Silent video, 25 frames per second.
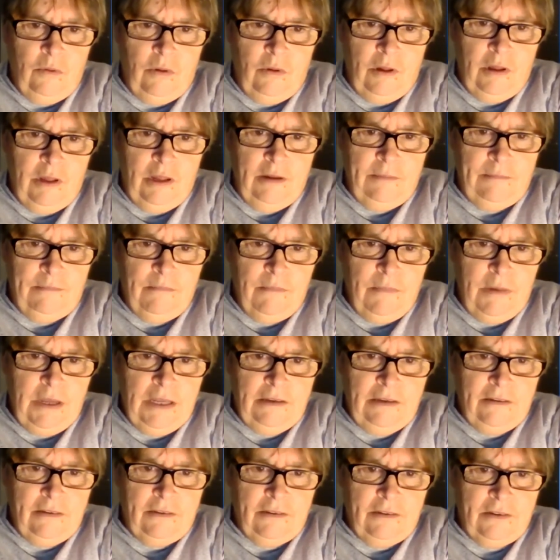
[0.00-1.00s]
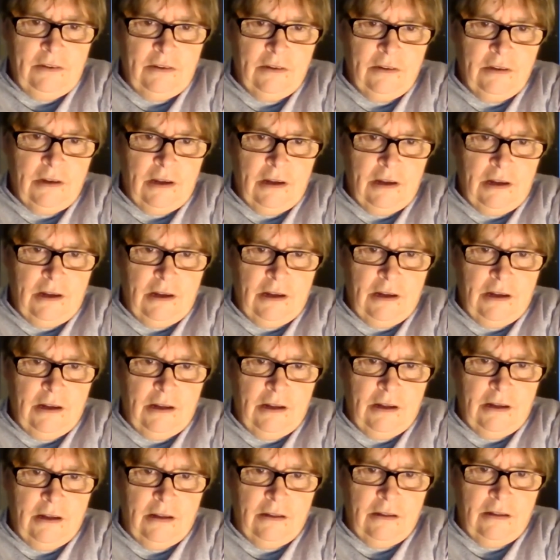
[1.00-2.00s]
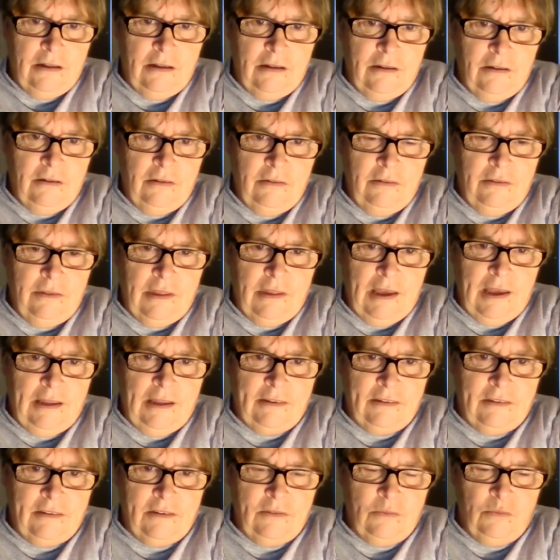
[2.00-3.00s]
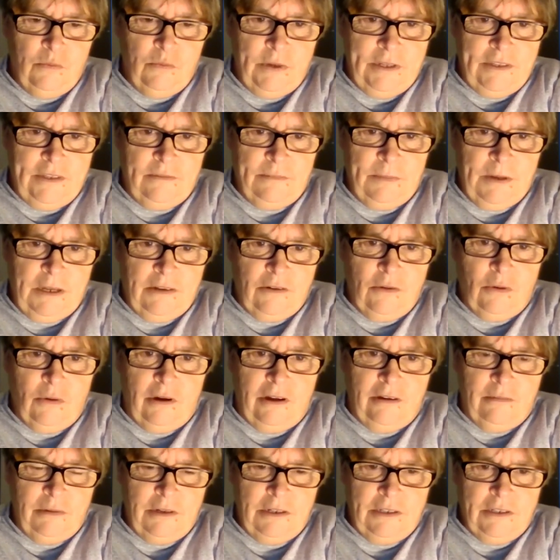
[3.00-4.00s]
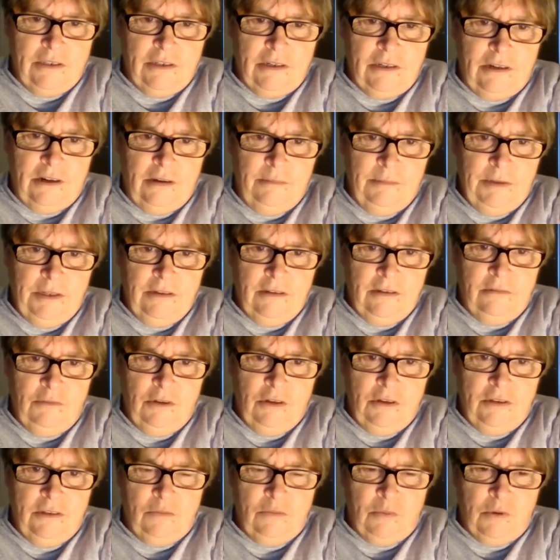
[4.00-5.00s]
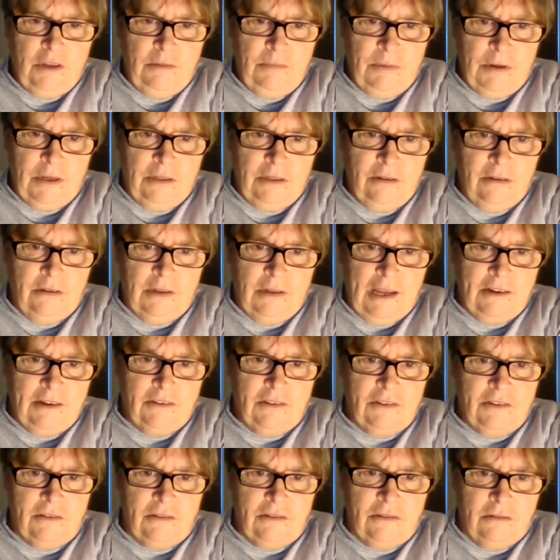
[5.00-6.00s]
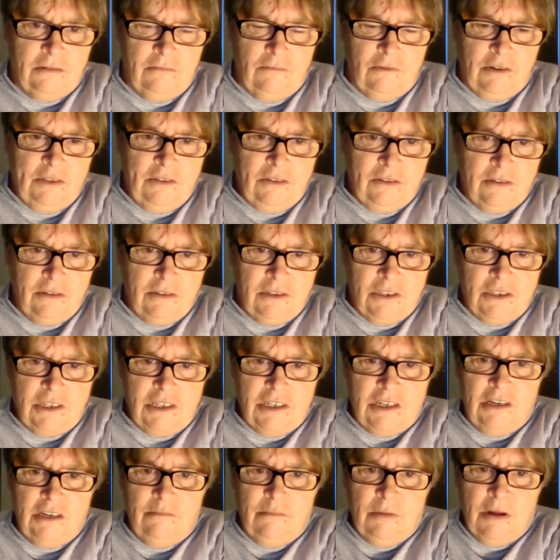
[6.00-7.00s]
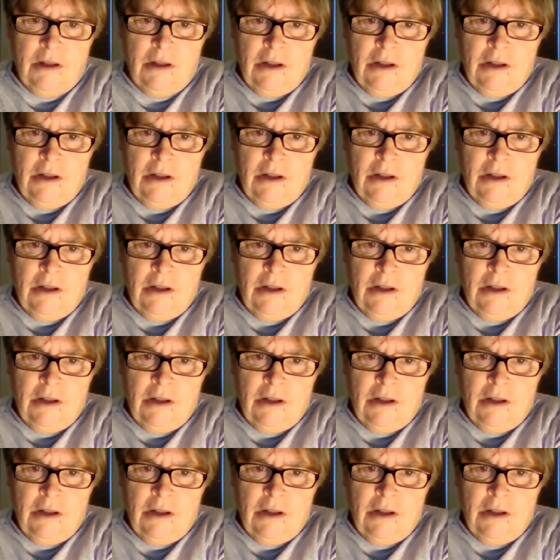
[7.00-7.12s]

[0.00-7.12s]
It meant that we spent quite a bit of time in communities, we being the action research team,